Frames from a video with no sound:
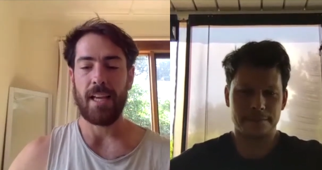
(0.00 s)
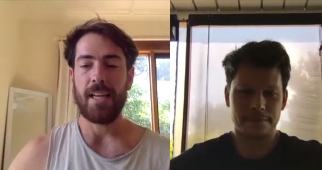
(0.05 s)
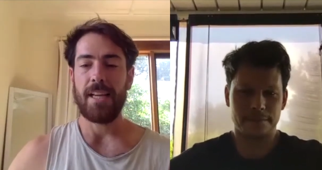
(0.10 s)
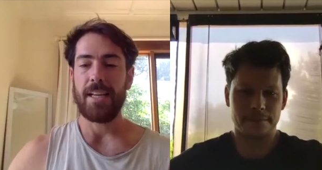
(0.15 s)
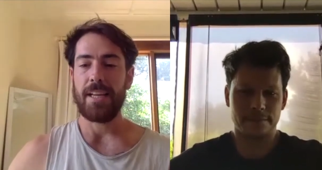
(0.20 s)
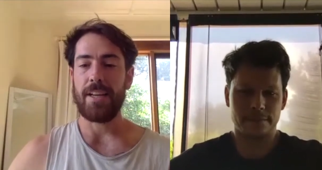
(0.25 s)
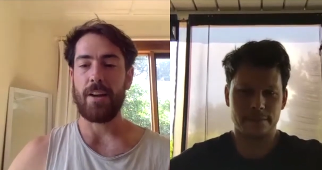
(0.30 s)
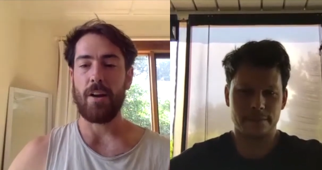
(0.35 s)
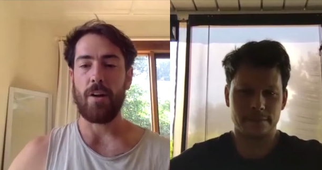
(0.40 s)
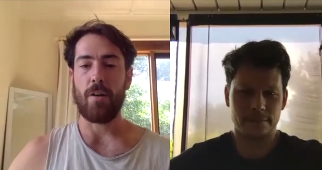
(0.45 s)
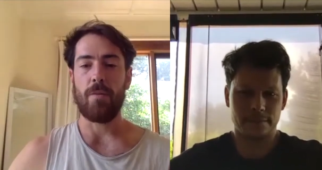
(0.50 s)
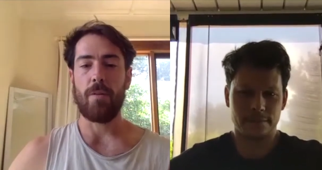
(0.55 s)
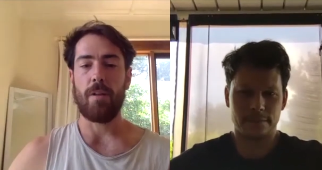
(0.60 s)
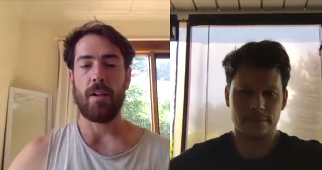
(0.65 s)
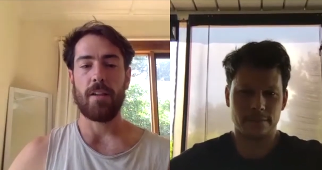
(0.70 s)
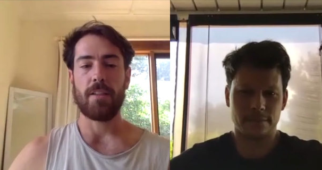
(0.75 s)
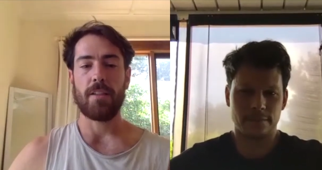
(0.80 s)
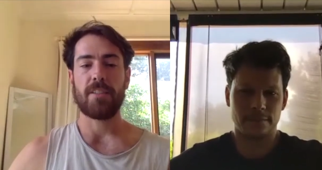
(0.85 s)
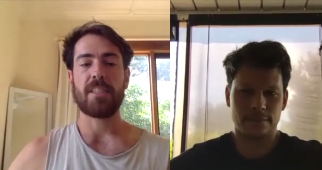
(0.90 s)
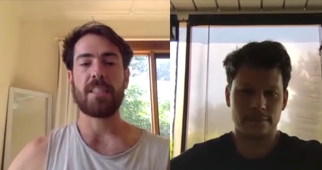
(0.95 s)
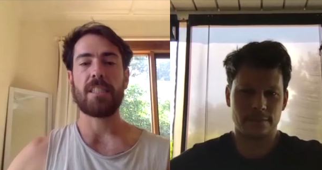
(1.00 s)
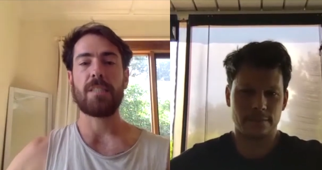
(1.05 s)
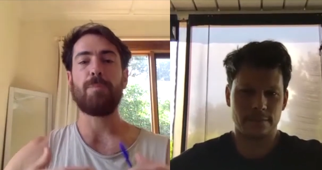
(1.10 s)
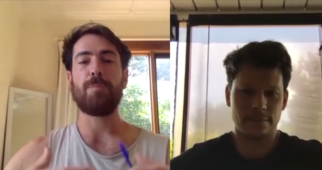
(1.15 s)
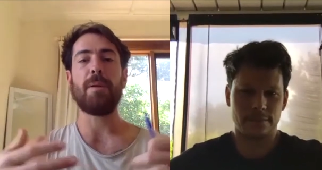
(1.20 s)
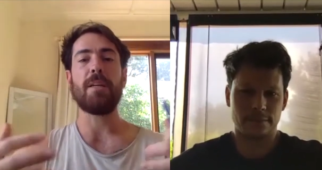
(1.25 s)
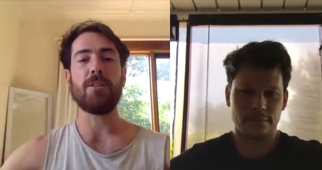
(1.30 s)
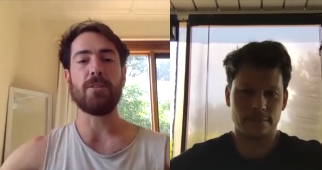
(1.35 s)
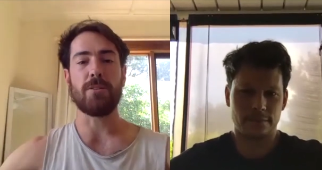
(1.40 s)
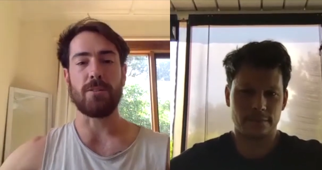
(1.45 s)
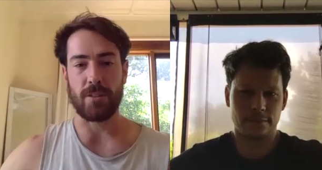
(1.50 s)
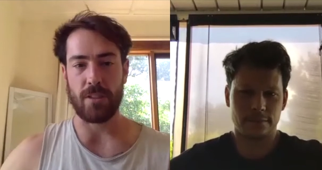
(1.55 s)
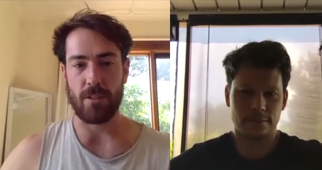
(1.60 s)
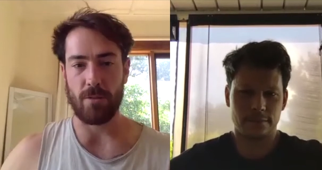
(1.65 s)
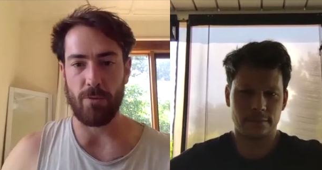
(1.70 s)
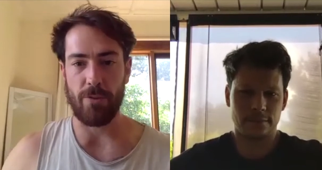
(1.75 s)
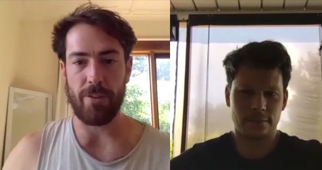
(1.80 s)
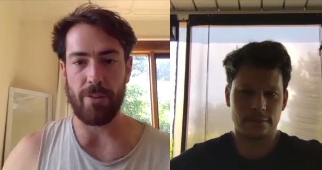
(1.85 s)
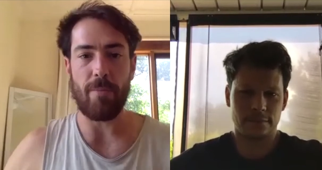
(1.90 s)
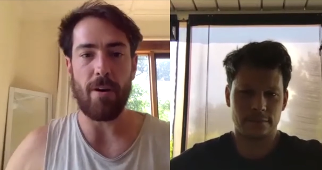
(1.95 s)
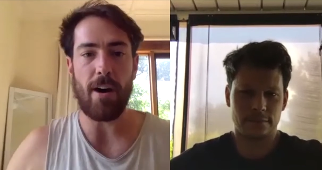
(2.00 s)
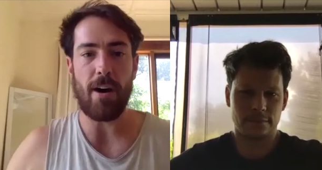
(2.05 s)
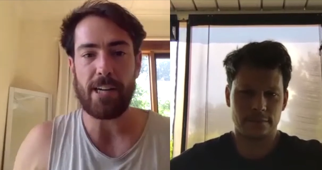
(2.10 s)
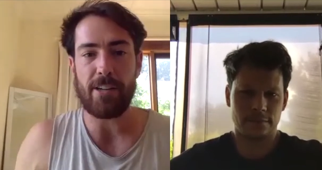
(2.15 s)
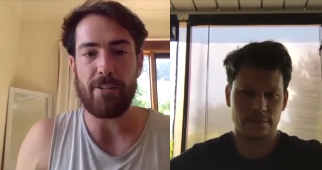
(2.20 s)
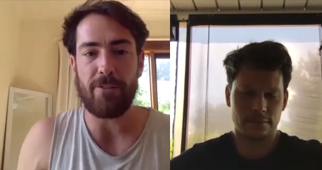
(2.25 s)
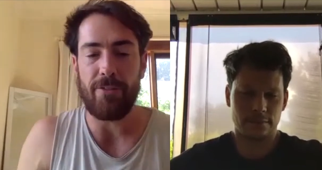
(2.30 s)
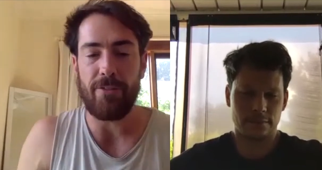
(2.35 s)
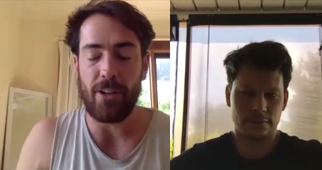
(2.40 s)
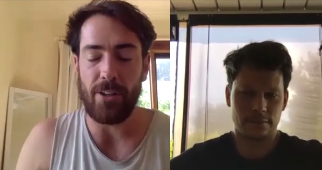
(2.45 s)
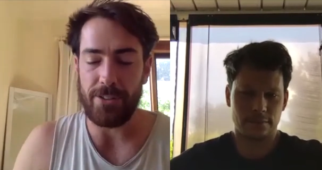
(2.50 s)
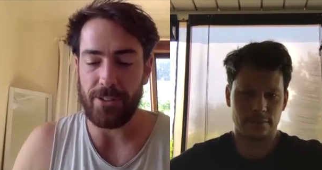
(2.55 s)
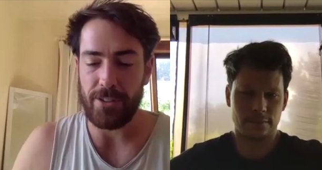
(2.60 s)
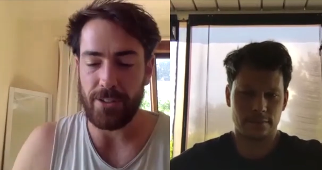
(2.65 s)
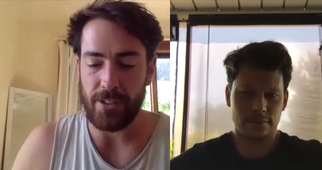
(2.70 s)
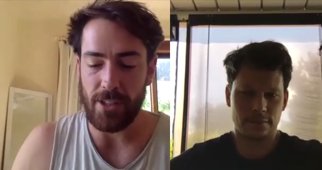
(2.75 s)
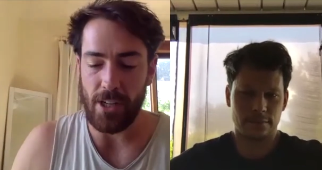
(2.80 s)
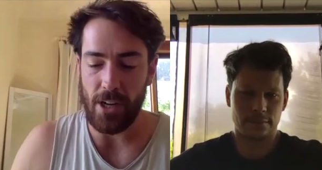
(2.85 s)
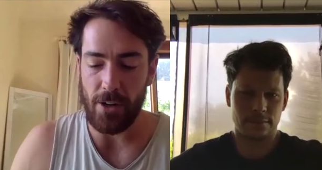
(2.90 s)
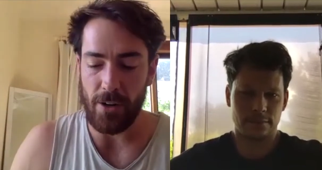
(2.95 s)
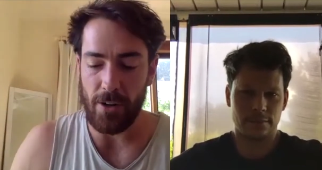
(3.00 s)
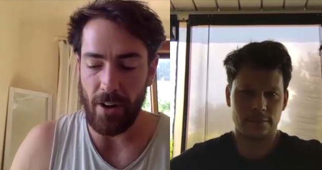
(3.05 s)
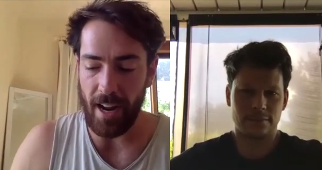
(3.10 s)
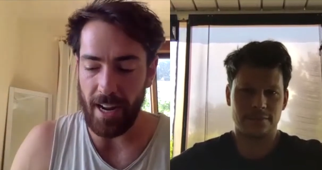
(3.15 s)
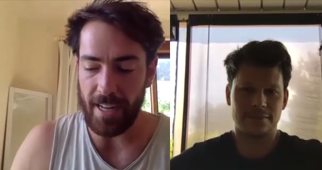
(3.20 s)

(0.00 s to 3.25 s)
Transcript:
Speaker 1: you know spills through the microphone so